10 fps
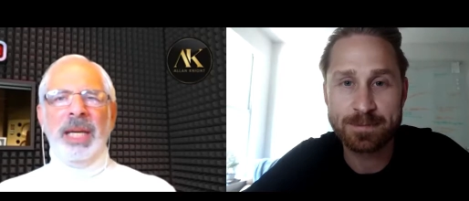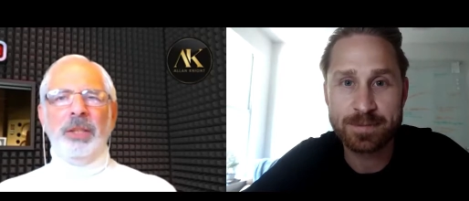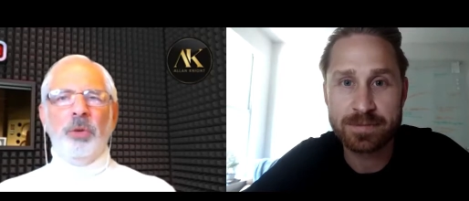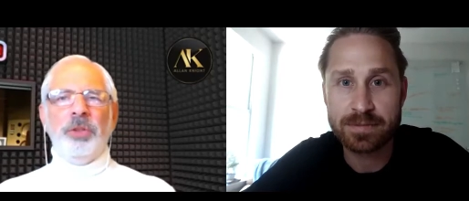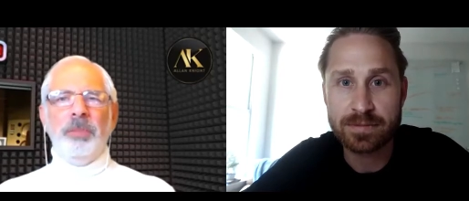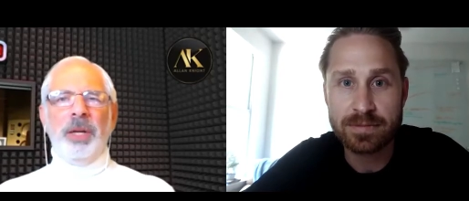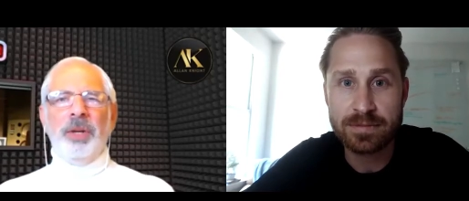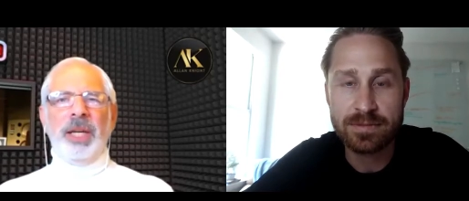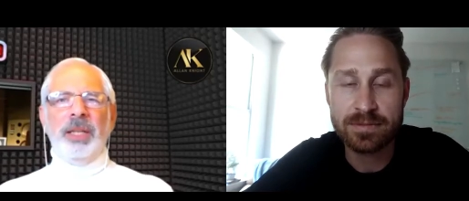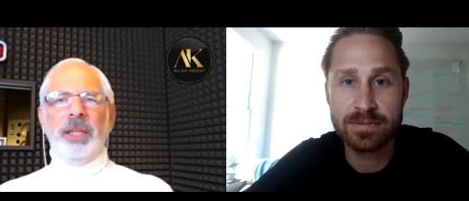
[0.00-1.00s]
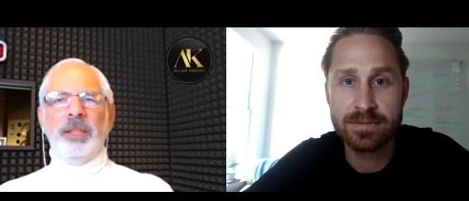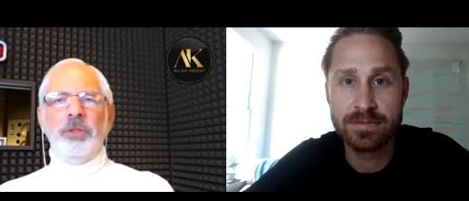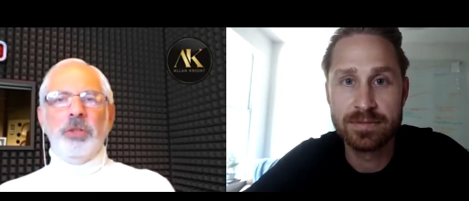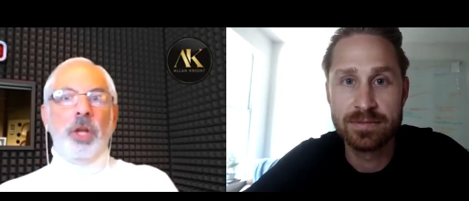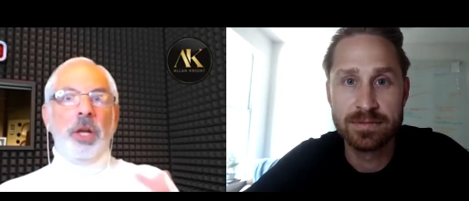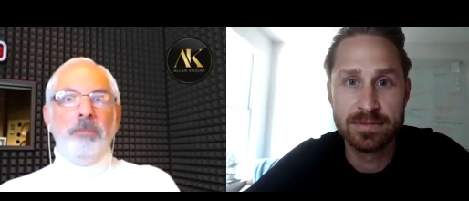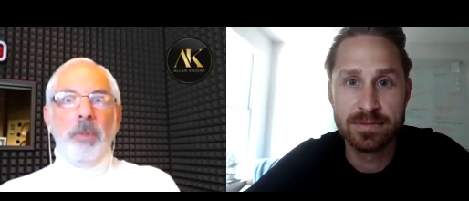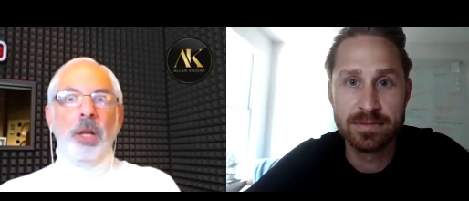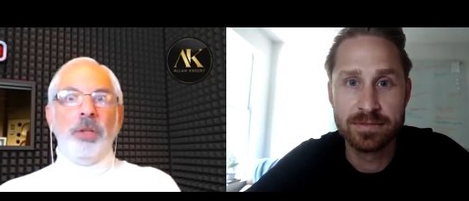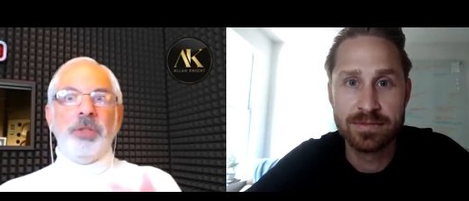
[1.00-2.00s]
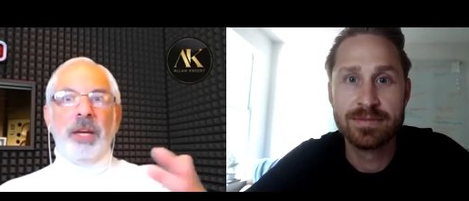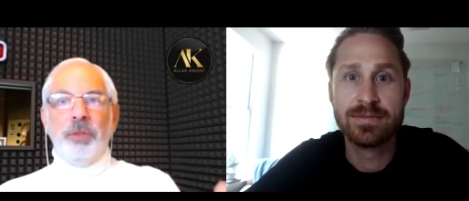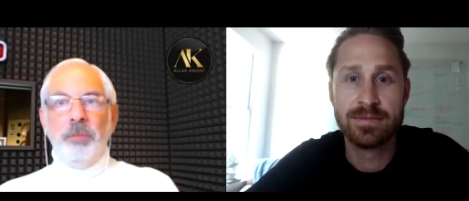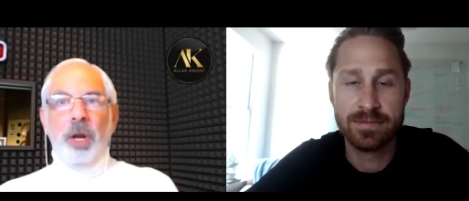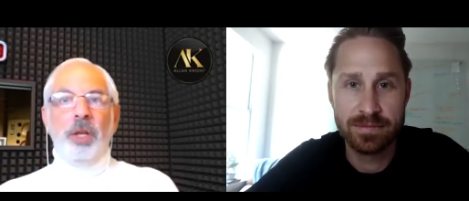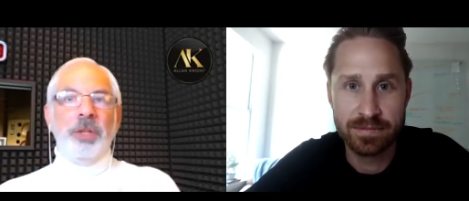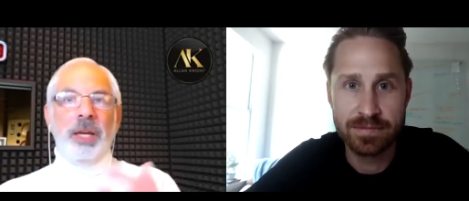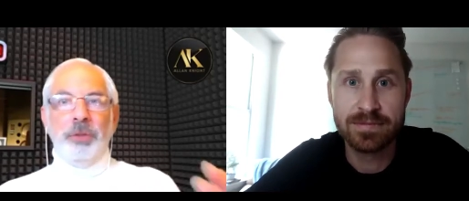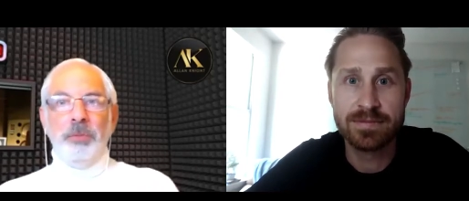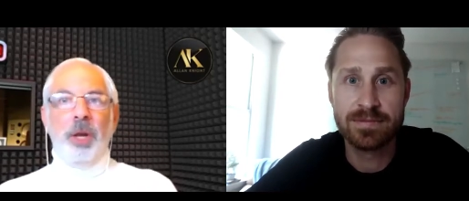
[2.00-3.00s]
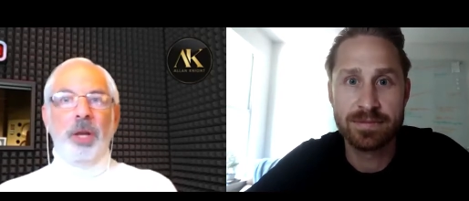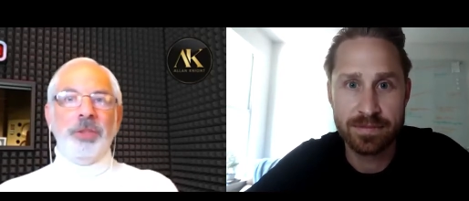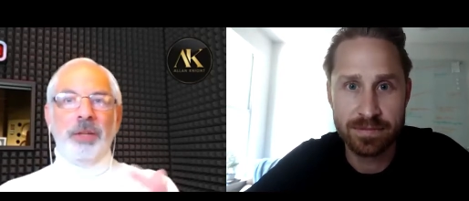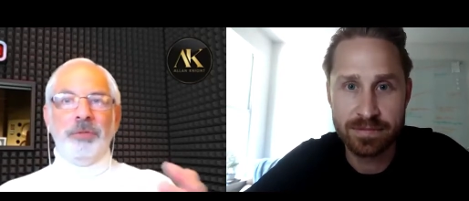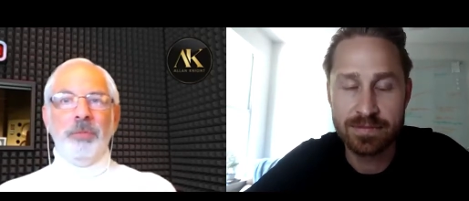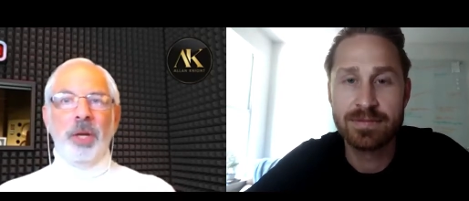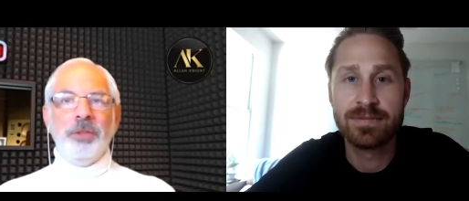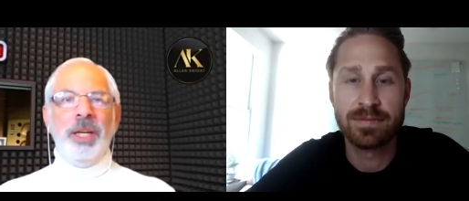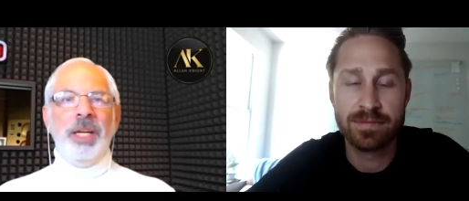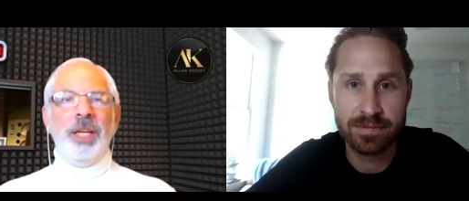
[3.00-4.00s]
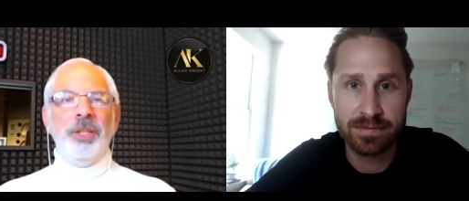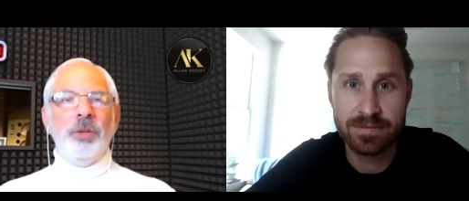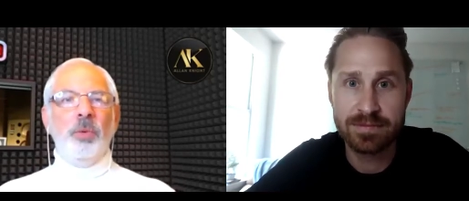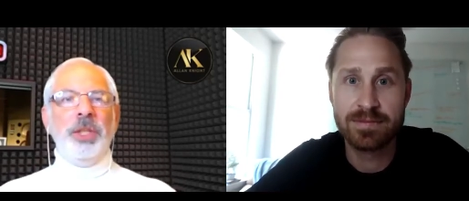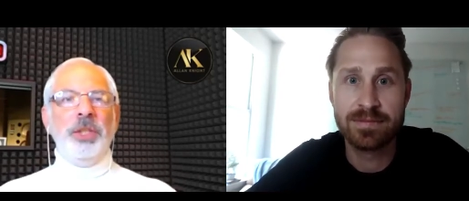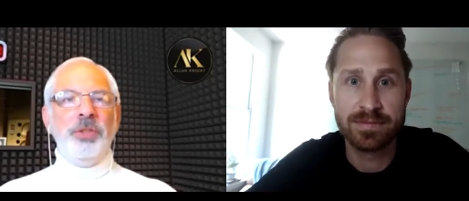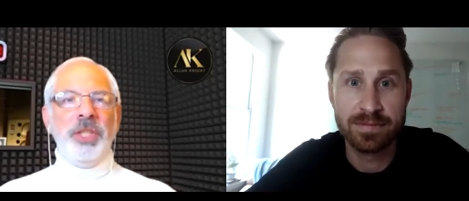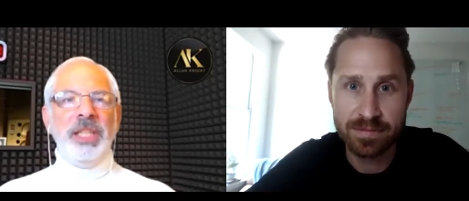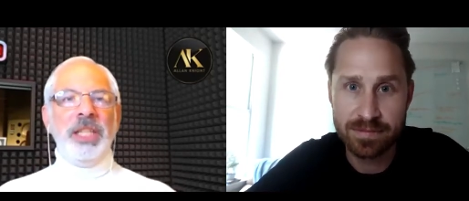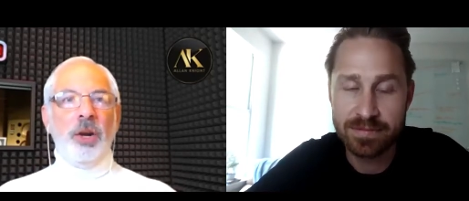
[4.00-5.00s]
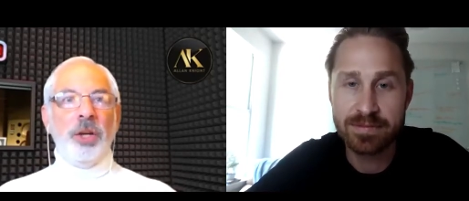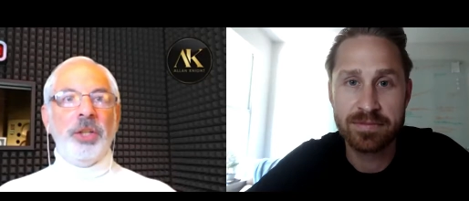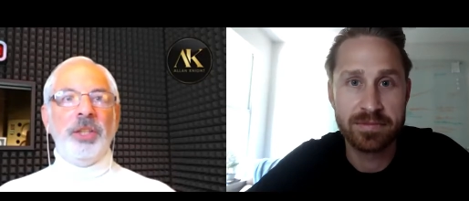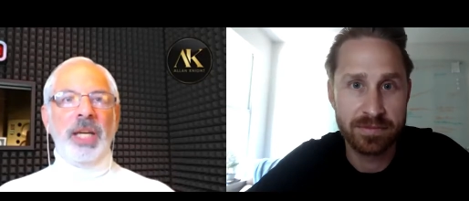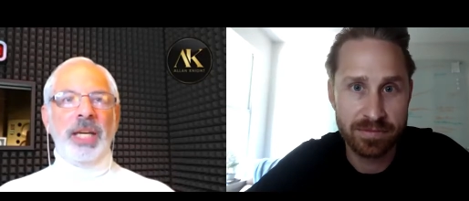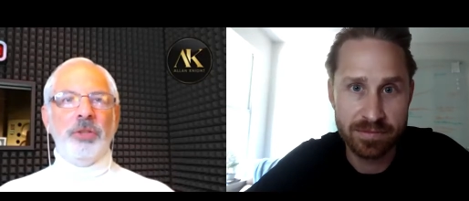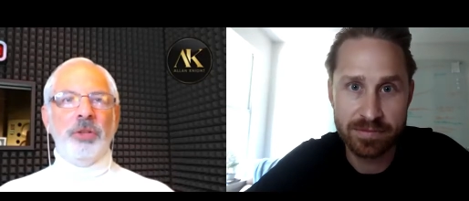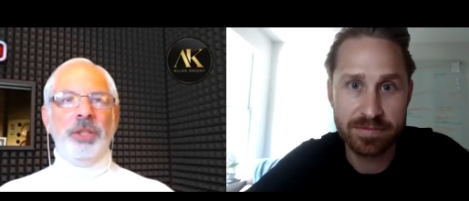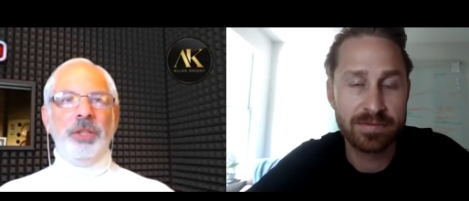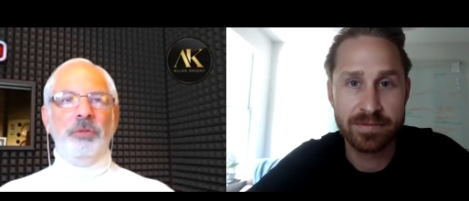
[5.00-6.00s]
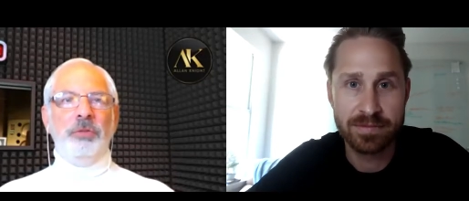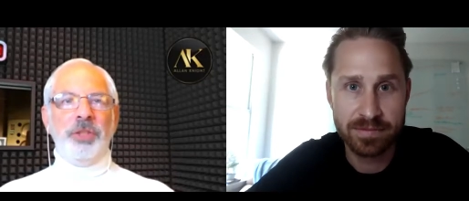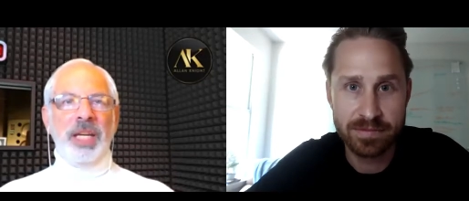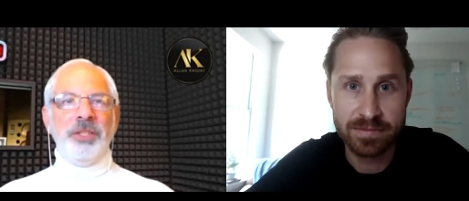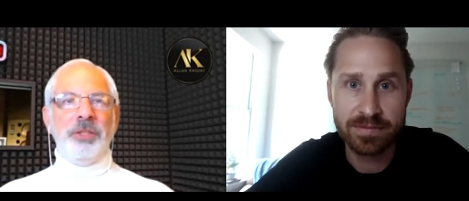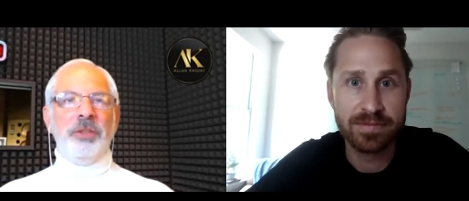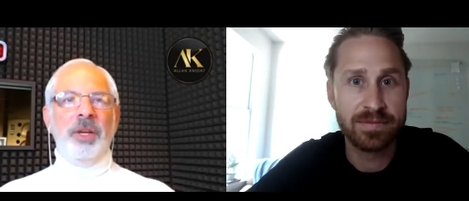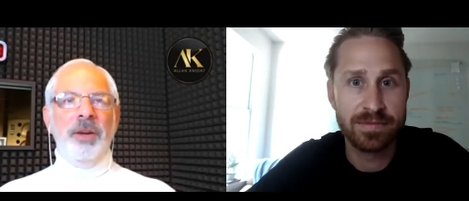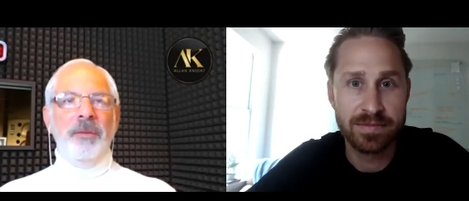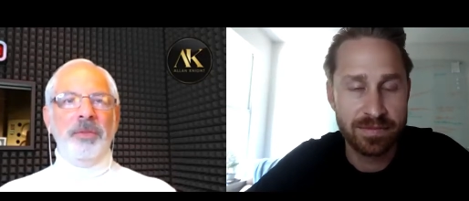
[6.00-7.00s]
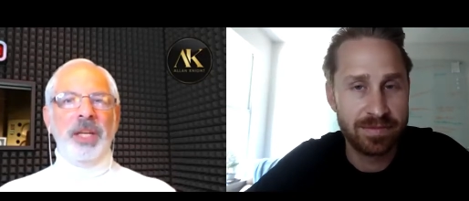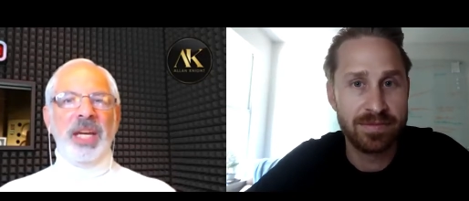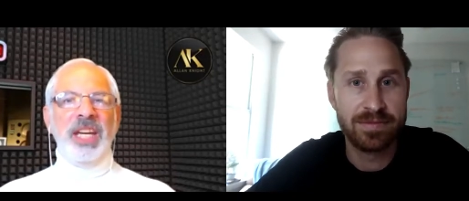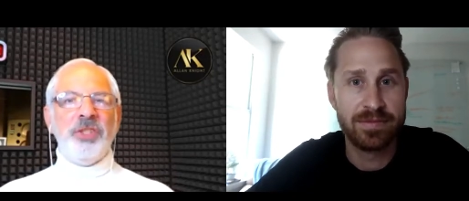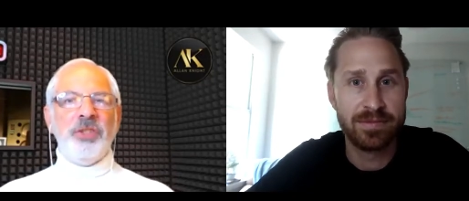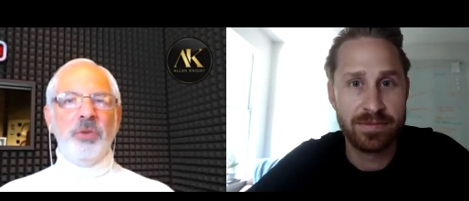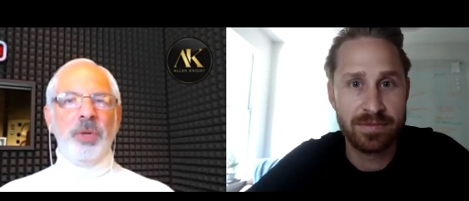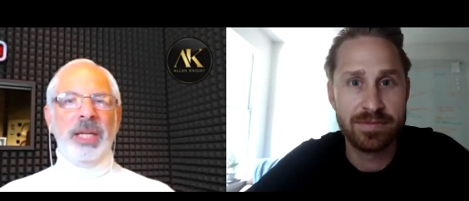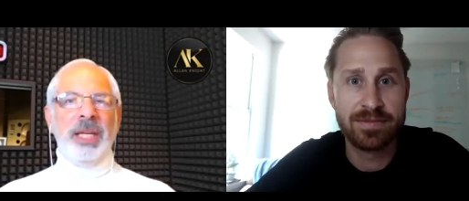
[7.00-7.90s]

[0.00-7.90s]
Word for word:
Speaker 1: north america like there's a lot of malls after malls after malls after malls so when you see the architecture and you sense the the history